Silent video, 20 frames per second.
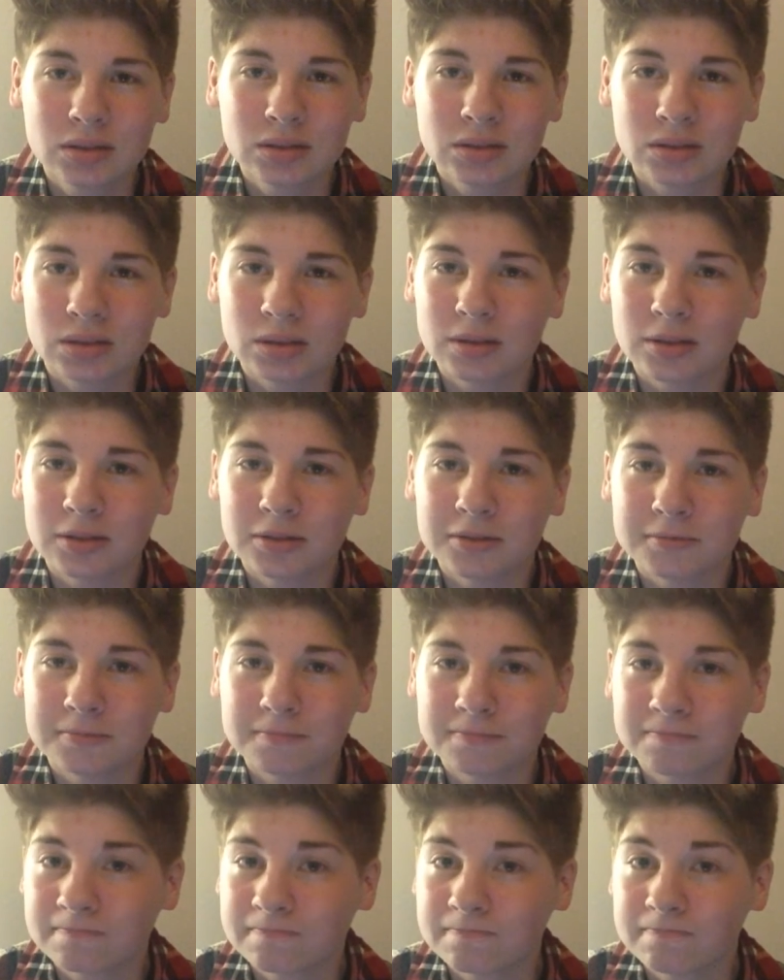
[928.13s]
So,
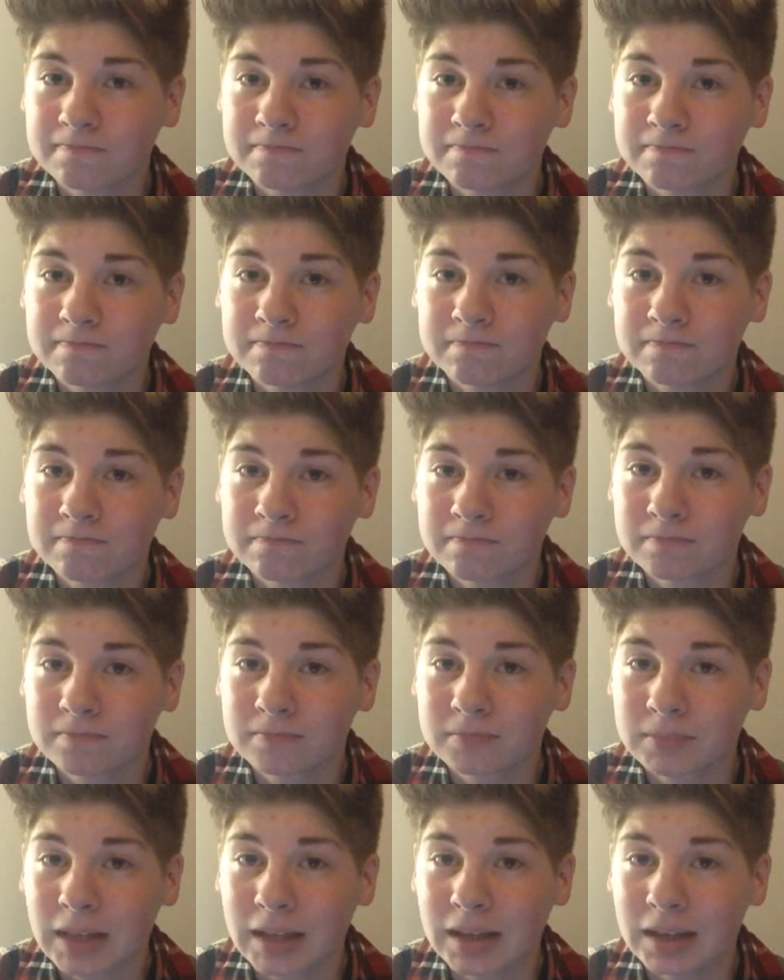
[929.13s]

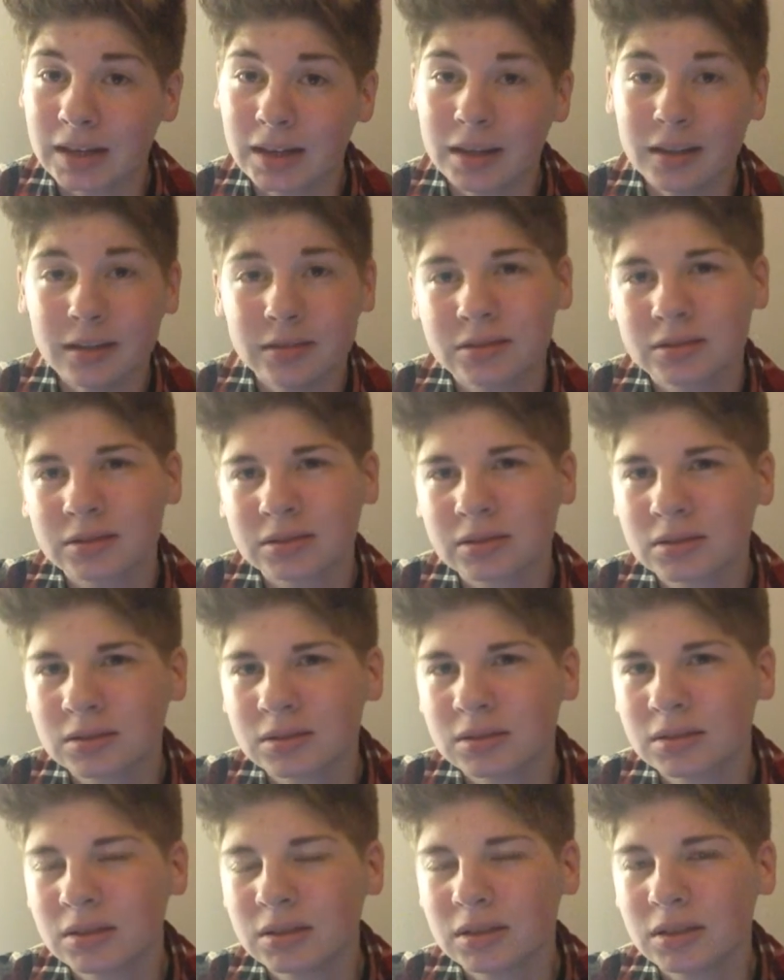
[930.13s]
and he's
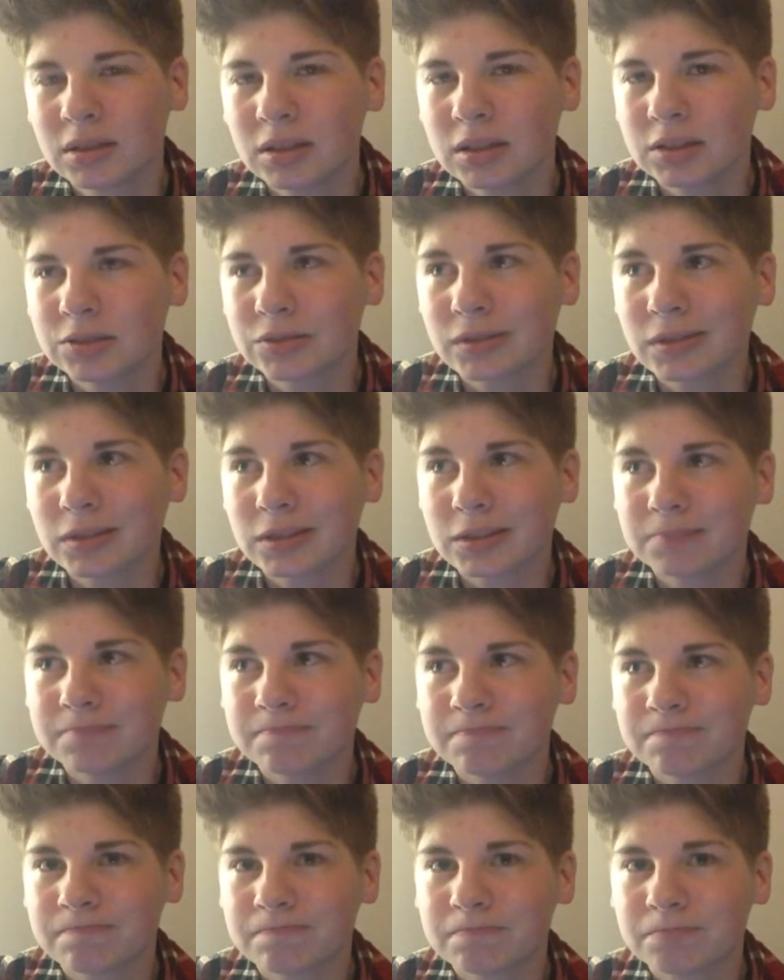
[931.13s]
very
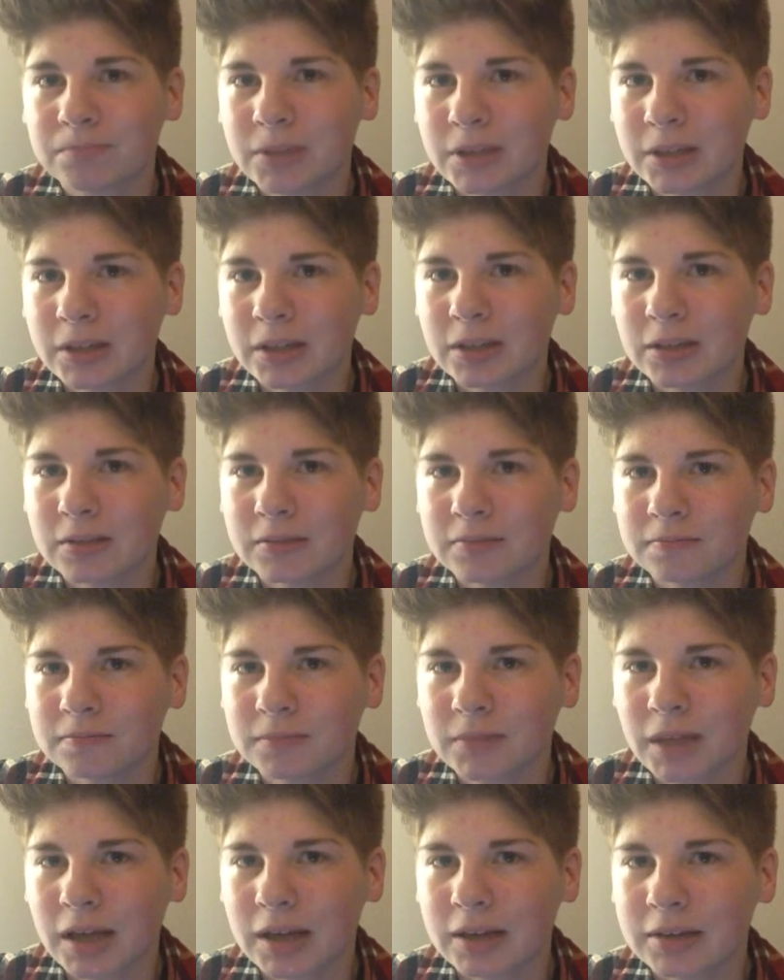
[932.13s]
bigoted,
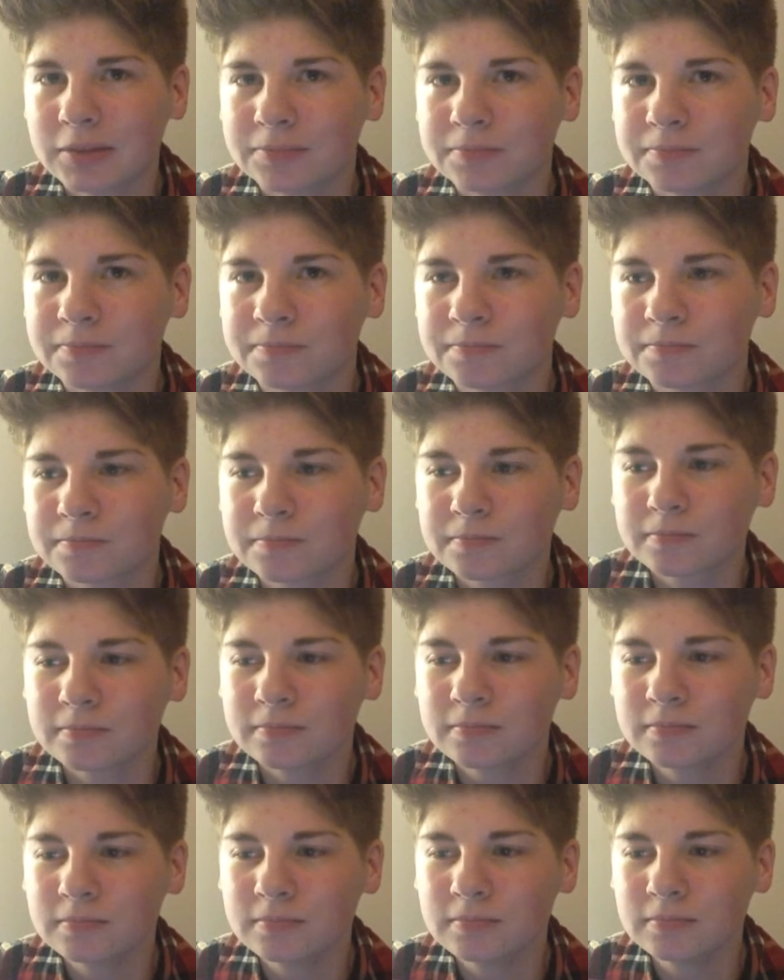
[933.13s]
and
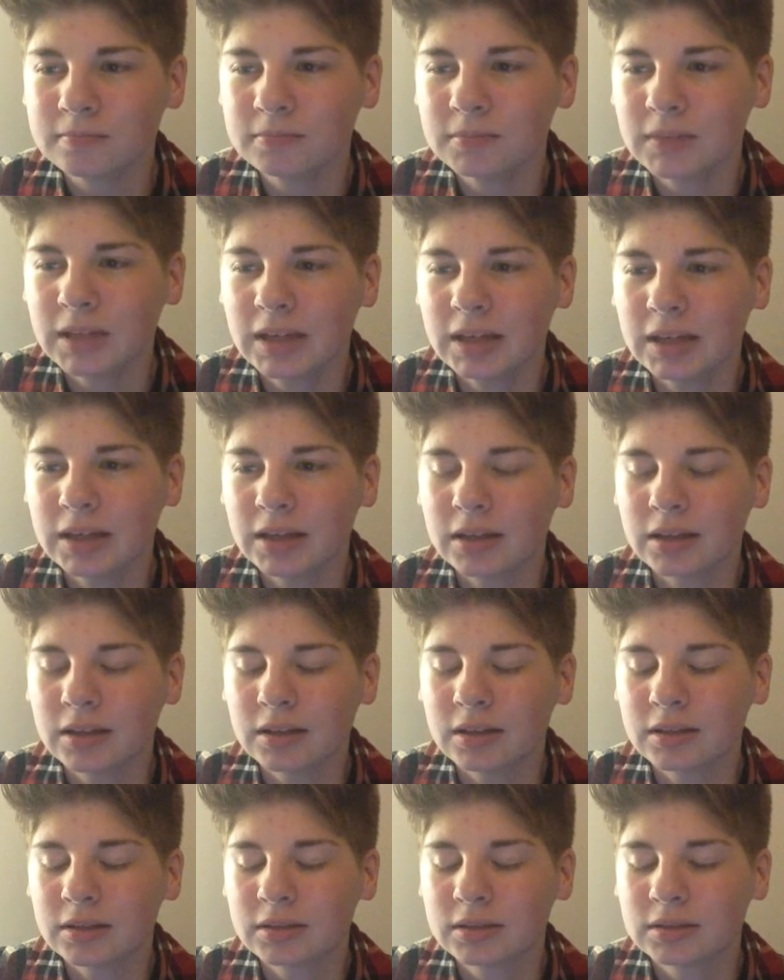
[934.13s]

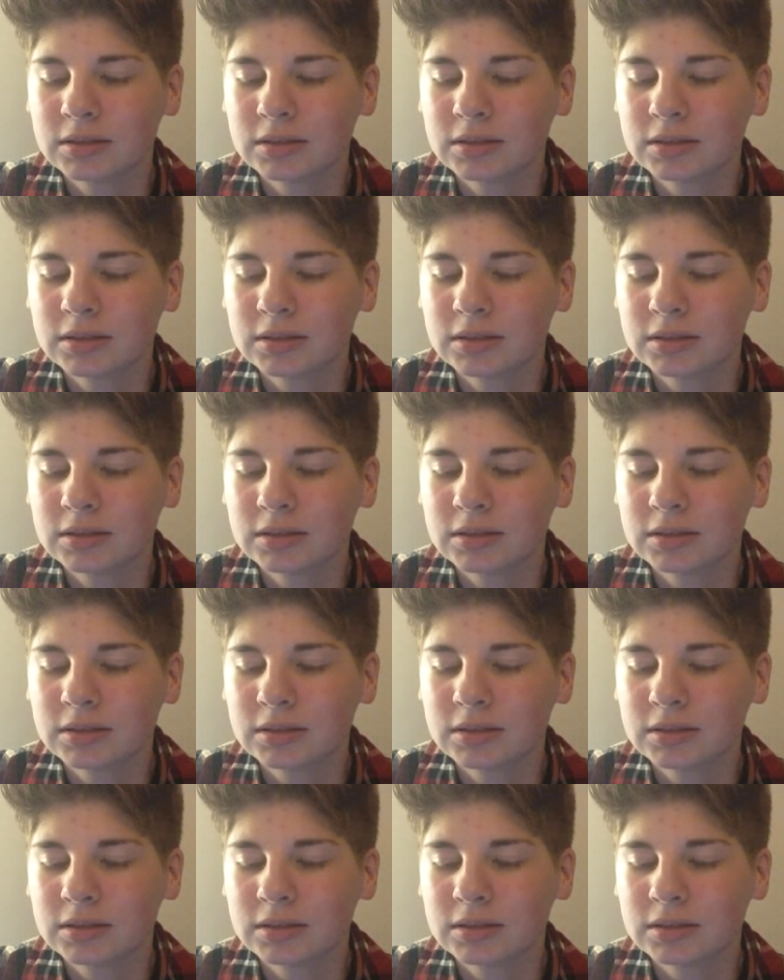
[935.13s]
he